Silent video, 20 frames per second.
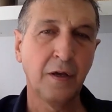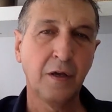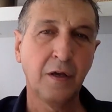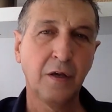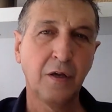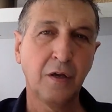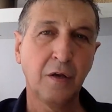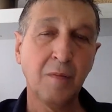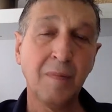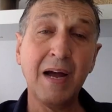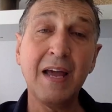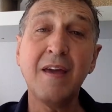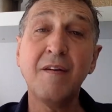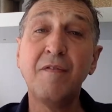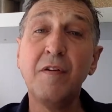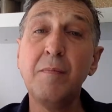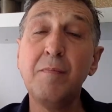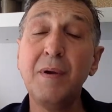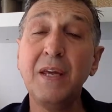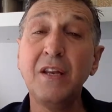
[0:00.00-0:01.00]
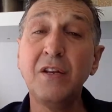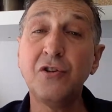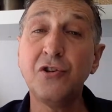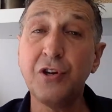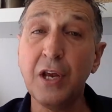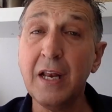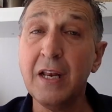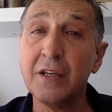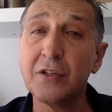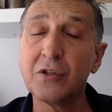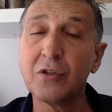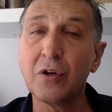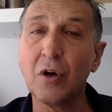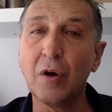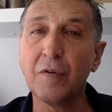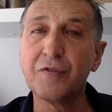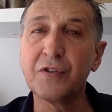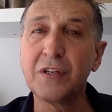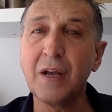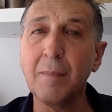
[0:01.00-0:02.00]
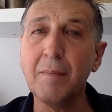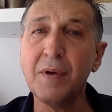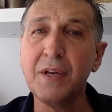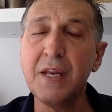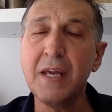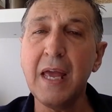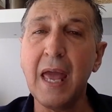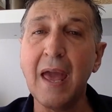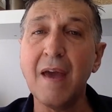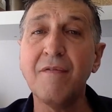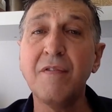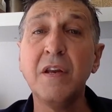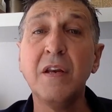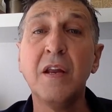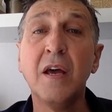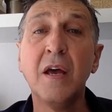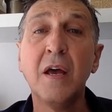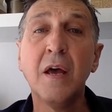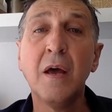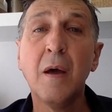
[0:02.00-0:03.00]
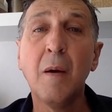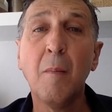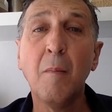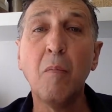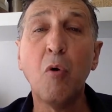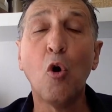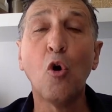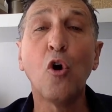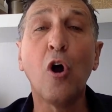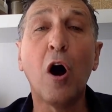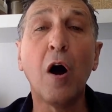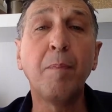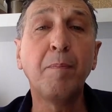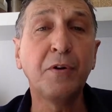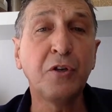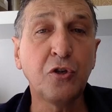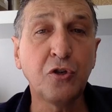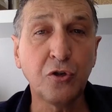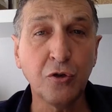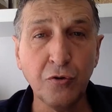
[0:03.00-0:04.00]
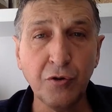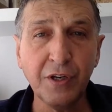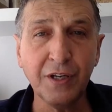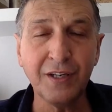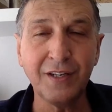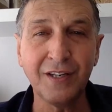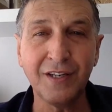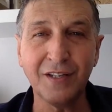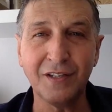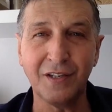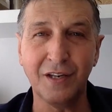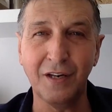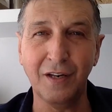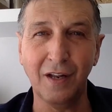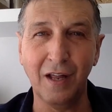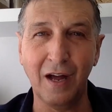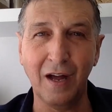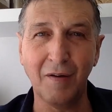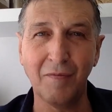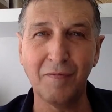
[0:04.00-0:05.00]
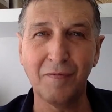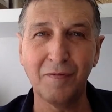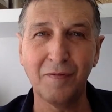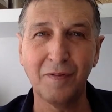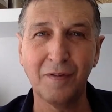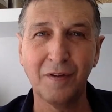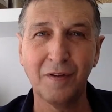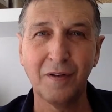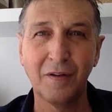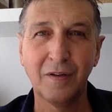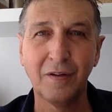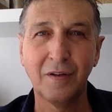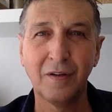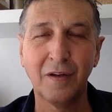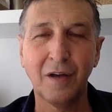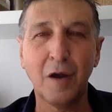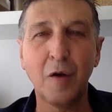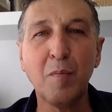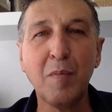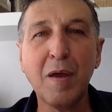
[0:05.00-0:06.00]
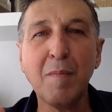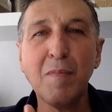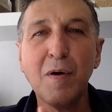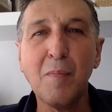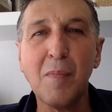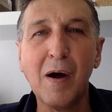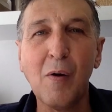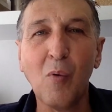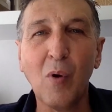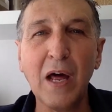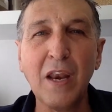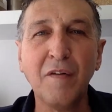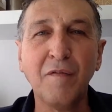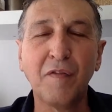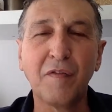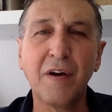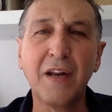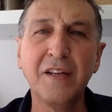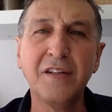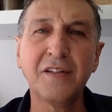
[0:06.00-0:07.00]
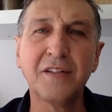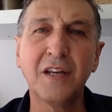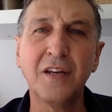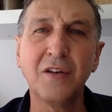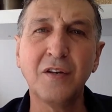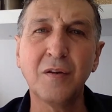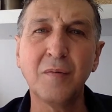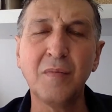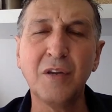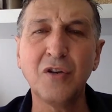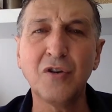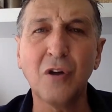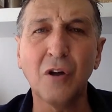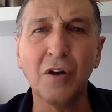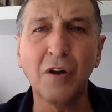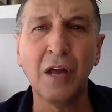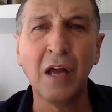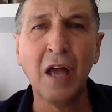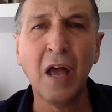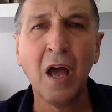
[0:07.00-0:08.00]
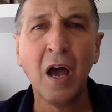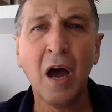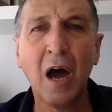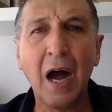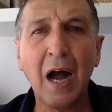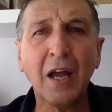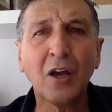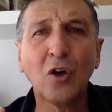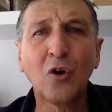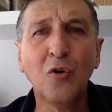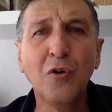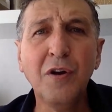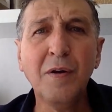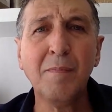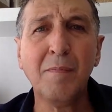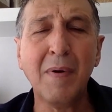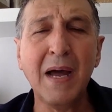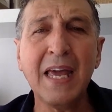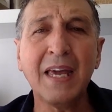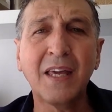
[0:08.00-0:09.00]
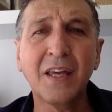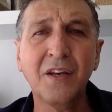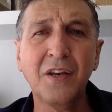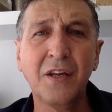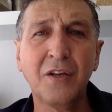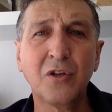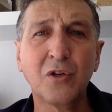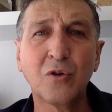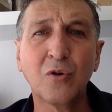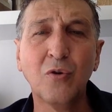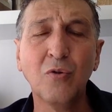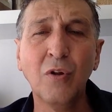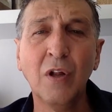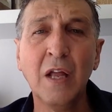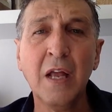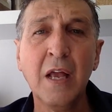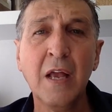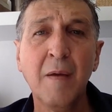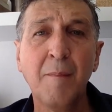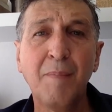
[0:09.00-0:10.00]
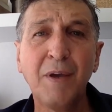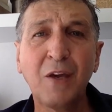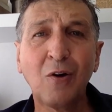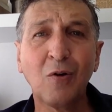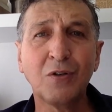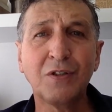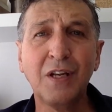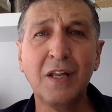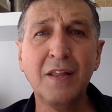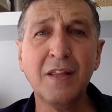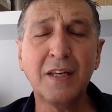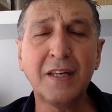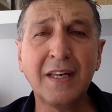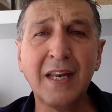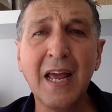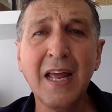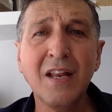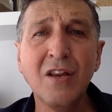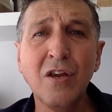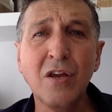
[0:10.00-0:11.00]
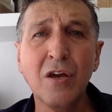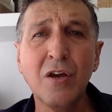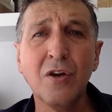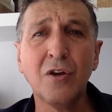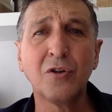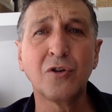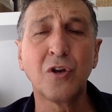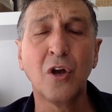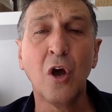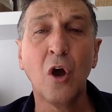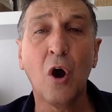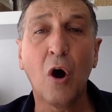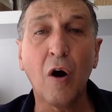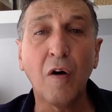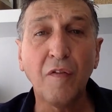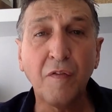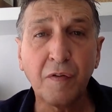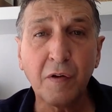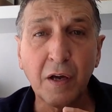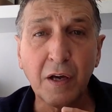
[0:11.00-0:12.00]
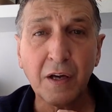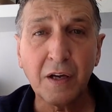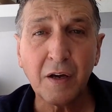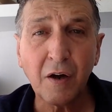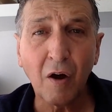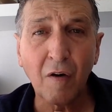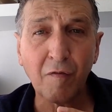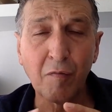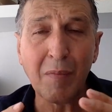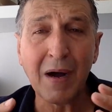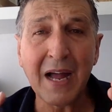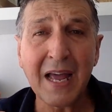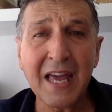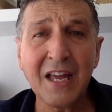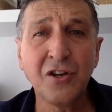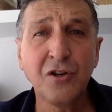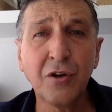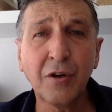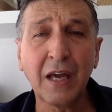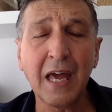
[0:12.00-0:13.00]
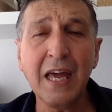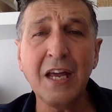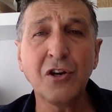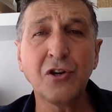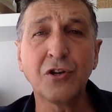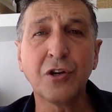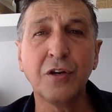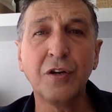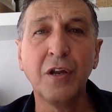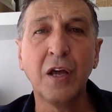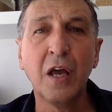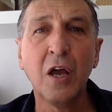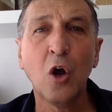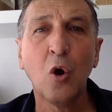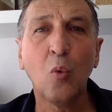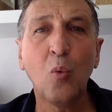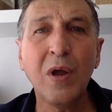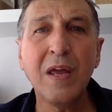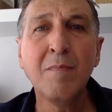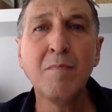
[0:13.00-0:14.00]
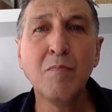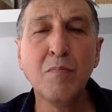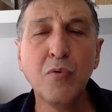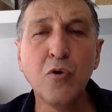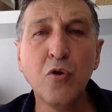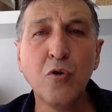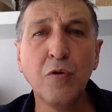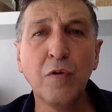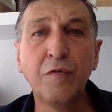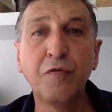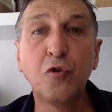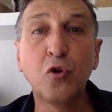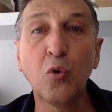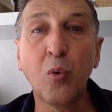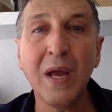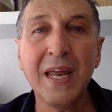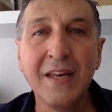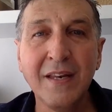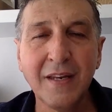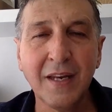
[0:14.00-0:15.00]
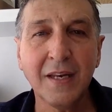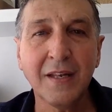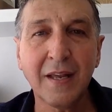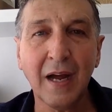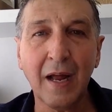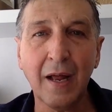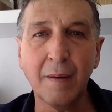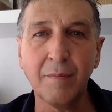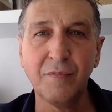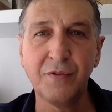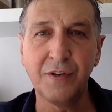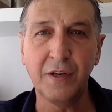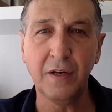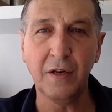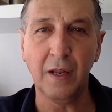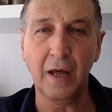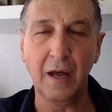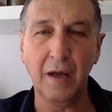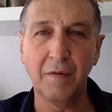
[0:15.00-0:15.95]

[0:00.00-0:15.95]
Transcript: You may even be jealous of somebody having more opportunities in life. I remember my one friend said to me, John, I couldn't make it at school because in the 10 years of my education, we moved 20 times in life.